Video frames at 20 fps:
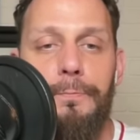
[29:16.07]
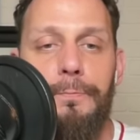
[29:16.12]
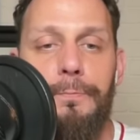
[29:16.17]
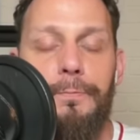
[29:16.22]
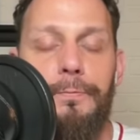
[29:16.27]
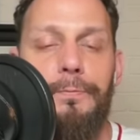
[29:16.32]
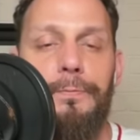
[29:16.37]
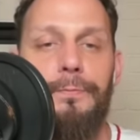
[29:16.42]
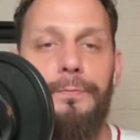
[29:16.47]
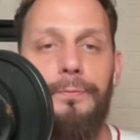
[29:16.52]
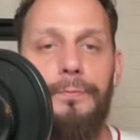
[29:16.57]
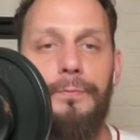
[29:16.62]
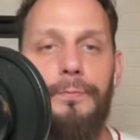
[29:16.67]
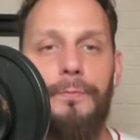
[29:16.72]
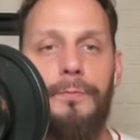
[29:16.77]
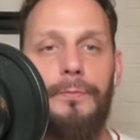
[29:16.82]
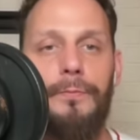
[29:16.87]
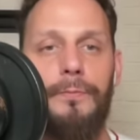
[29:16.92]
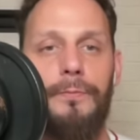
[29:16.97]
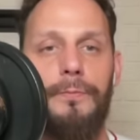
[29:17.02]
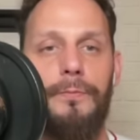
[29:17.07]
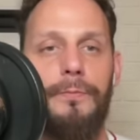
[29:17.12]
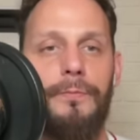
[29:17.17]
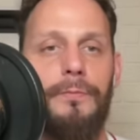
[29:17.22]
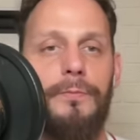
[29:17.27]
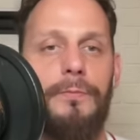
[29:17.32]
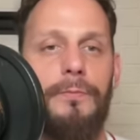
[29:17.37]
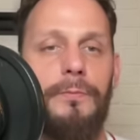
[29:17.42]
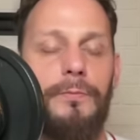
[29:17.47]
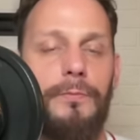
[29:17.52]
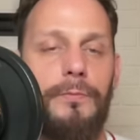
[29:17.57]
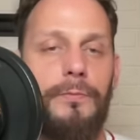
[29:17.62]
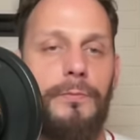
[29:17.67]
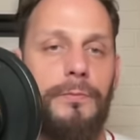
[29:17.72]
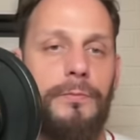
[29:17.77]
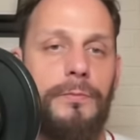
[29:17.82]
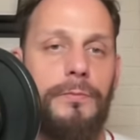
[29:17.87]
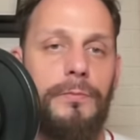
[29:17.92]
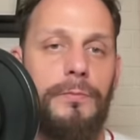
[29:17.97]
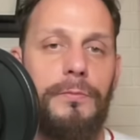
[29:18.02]

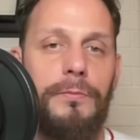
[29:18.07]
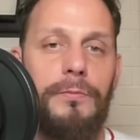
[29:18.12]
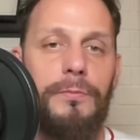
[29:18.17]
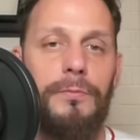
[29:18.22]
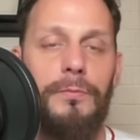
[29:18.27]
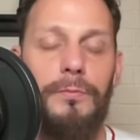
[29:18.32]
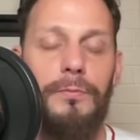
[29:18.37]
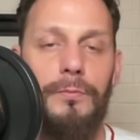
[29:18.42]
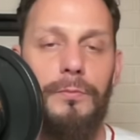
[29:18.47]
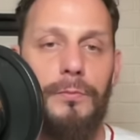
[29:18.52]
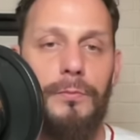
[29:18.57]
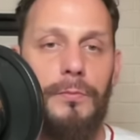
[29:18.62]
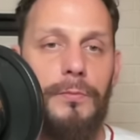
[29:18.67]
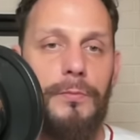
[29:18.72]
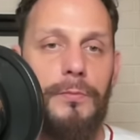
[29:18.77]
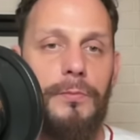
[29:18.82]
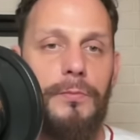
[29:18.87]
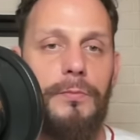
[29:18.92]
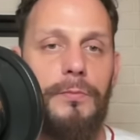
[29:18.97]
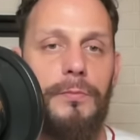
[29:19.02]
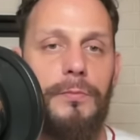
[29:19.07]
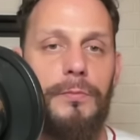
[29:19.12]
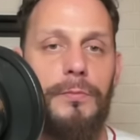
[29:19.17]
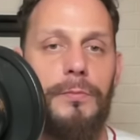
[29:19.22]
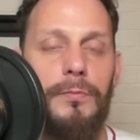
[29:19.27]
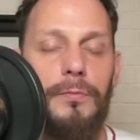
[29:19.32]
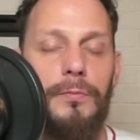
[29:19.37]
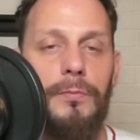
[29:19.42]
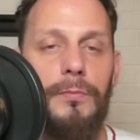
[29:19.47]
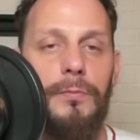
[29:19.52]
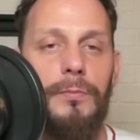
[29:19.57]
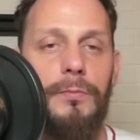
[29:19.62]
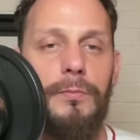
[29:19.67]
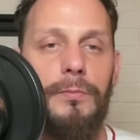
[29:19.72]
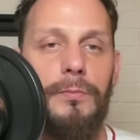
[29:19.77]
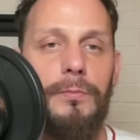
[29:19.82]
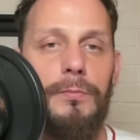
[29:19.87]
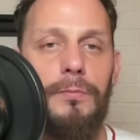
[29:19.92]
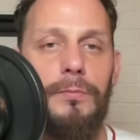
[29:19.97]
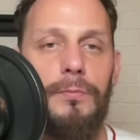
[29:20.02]

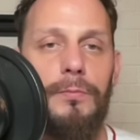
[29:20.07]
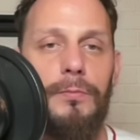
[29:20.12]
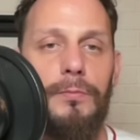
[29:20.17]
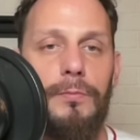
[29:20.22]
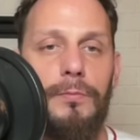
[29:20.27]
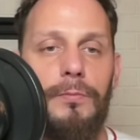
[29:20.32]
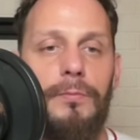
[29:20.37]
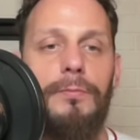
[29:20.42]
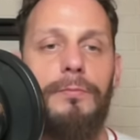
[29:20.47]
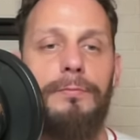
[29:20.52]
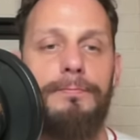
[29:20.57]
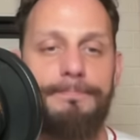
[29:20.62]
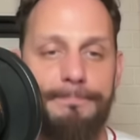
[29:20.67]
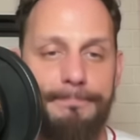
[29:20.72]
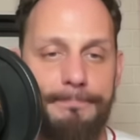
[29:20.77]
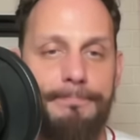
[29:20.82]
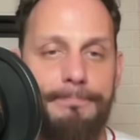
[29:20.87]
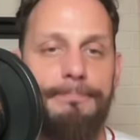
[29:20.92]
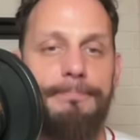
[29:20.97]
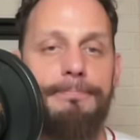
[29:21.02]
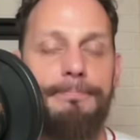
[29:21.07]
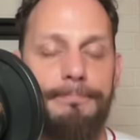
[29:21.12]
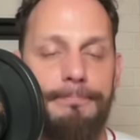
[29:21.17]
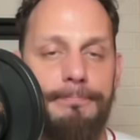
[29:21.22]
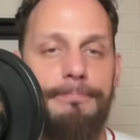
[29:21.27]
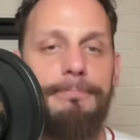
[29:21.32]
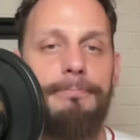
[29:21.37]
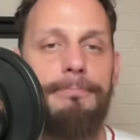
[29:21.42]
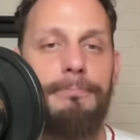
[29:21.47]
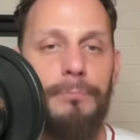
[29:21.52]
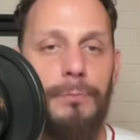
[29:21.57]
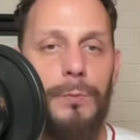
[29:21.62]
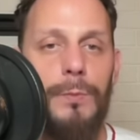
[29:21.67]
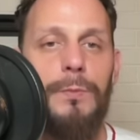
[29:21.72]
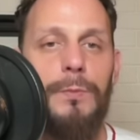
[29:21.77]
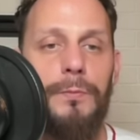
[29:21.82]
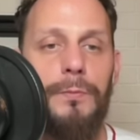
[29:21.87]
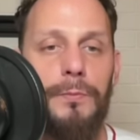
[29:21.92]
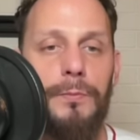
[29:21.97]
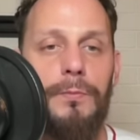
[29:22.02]

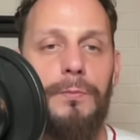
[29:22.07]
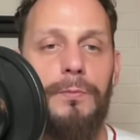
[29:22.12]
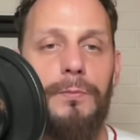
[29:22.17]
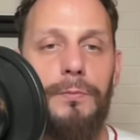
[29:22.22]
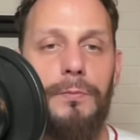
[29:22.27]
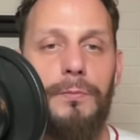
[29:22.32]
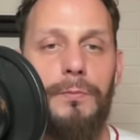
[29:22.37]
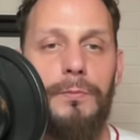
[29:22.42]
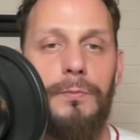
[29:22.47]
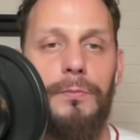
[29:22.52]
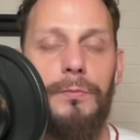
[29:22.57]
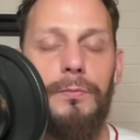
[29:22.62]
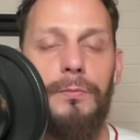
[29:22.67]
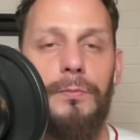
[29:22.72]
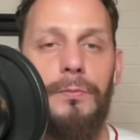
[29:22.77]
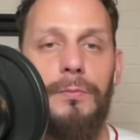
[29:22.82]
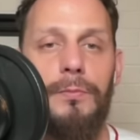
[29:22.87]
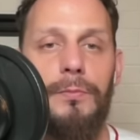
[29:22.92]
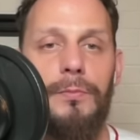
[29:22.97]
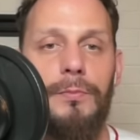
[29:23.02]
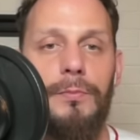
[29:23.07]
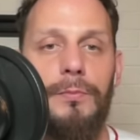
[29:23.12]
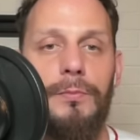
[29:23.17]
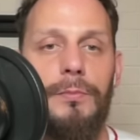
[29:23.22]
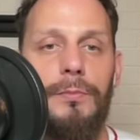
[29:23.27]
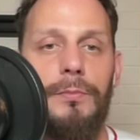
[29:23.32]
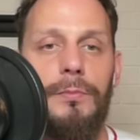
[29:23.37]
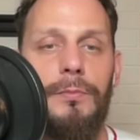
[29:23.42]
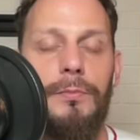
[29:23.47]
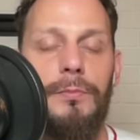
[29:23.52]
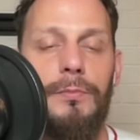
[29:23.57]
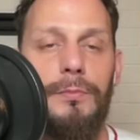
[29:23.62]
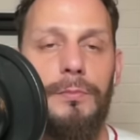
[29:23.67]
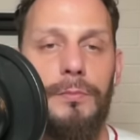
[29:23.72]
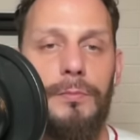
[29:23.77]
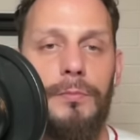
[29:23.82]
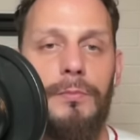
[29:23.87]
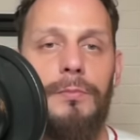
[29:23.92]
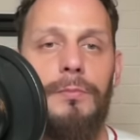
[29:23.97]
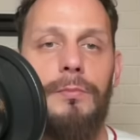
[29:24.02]
The person shown says nothing.